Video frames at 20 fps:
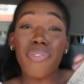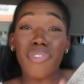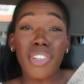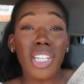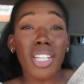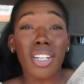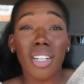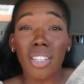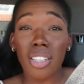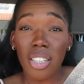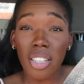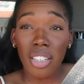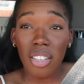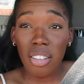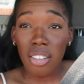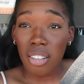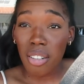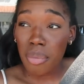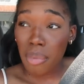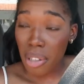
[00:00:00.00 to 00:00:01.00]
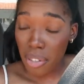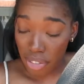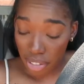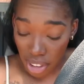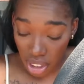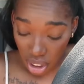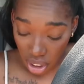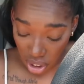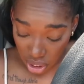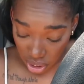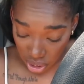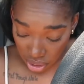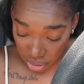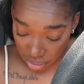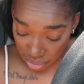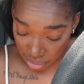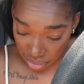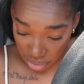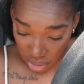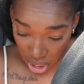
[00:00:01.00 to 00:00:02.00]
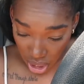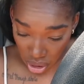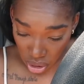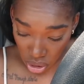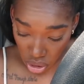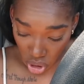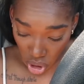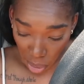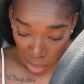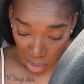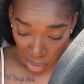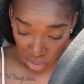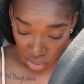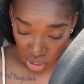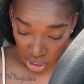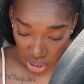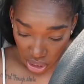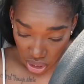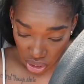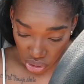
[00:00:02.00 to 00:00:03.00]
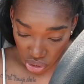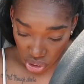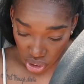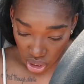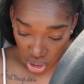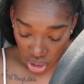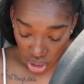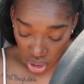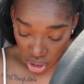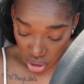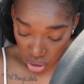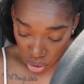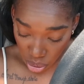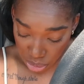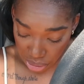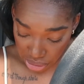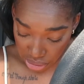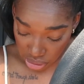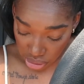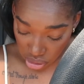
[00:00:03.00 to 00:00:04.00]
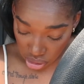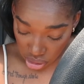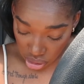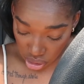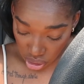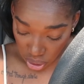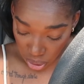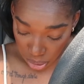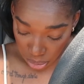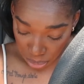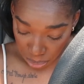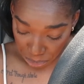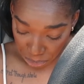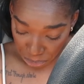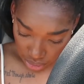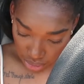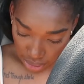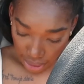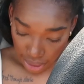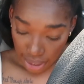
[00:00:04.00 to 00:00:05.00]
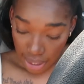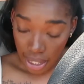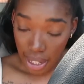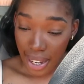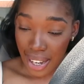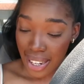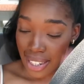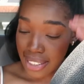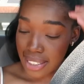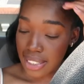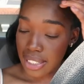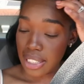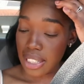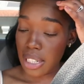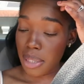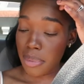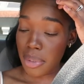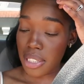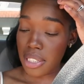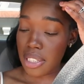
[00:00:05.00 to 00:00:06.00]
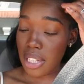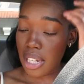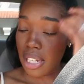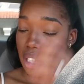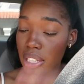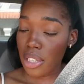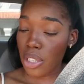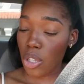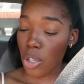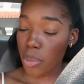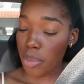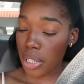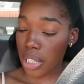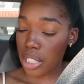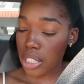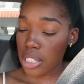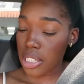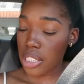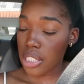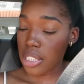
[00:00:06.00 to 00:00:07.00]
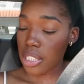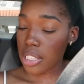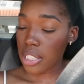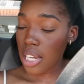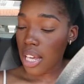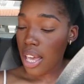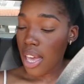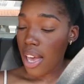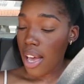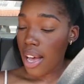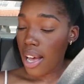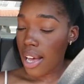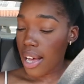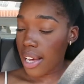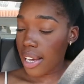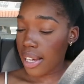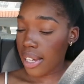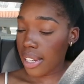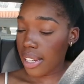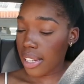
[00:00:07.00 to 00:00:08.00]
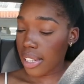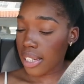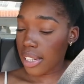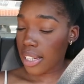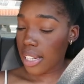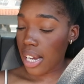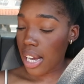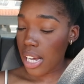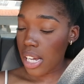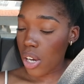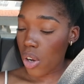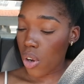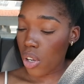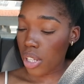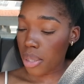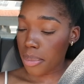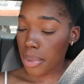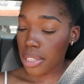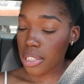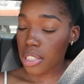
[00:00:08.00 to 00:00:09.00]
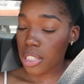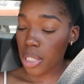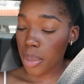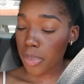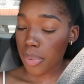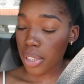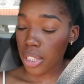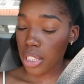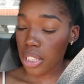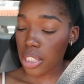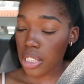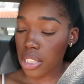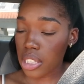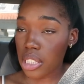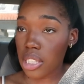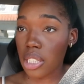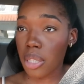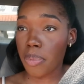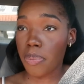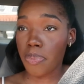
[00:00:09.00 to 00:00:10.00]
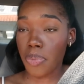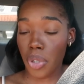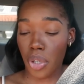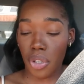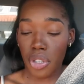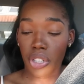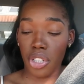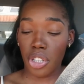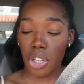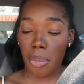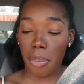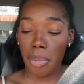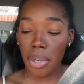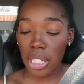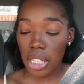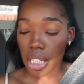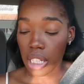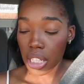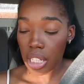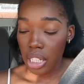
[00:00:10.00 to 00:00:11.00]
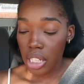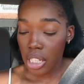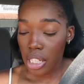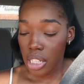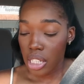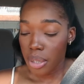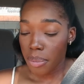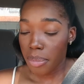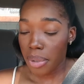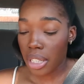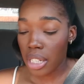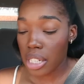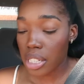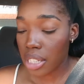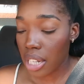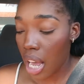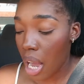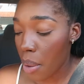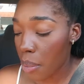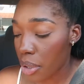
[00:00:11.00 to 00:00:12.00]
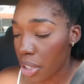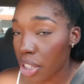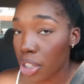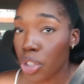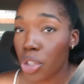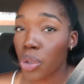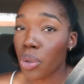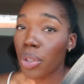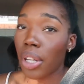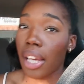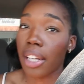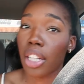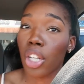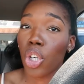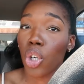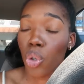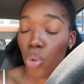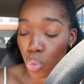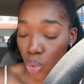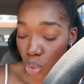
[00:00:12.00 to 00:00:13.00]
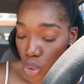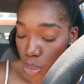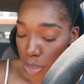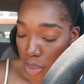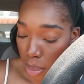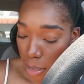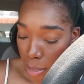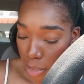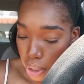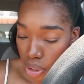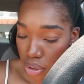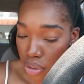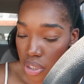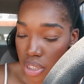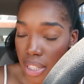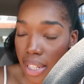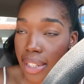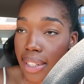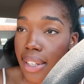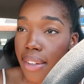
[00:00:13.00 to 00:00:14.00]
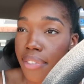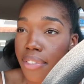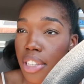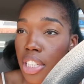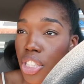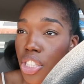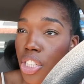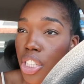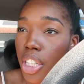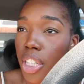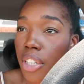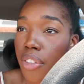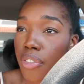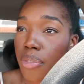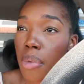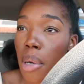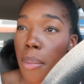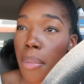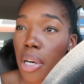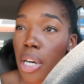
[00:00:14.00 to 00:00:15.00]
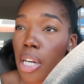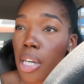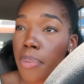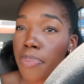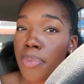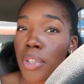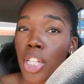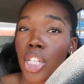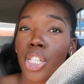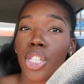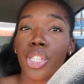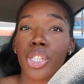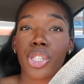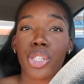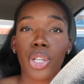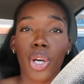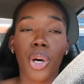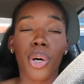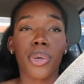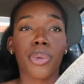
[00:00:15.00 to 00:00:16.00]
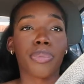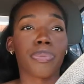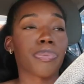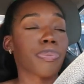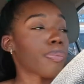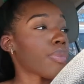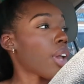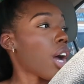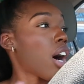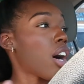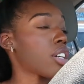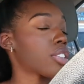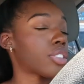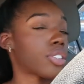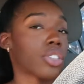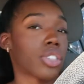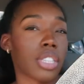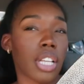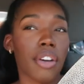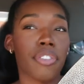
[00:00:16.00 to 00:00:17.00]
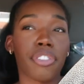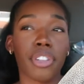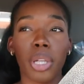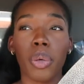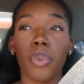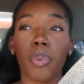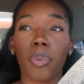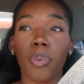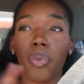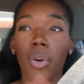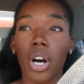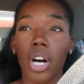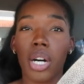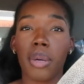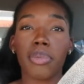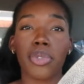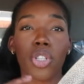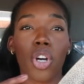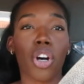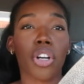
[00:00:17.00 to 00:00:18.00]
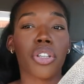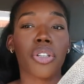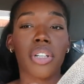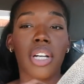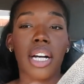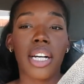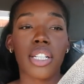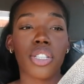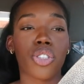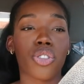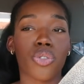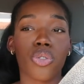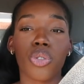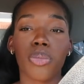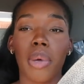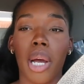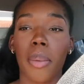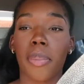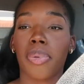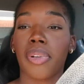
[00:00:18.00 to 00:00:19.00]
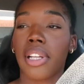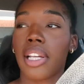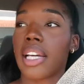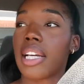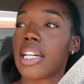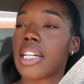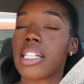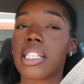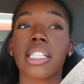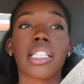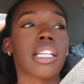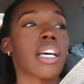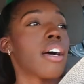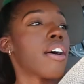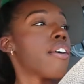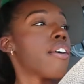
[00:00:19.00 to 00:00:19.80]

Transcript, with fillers: feet hurt, y'all. My feet hurt. I used all my feet energy in Home Goods, so. And I actually am excited though because I got all of my siblings to turn in their money because I want to do like a group Mother's Day gift this year for my mom. So I'll definitely um, talk you guys through my plans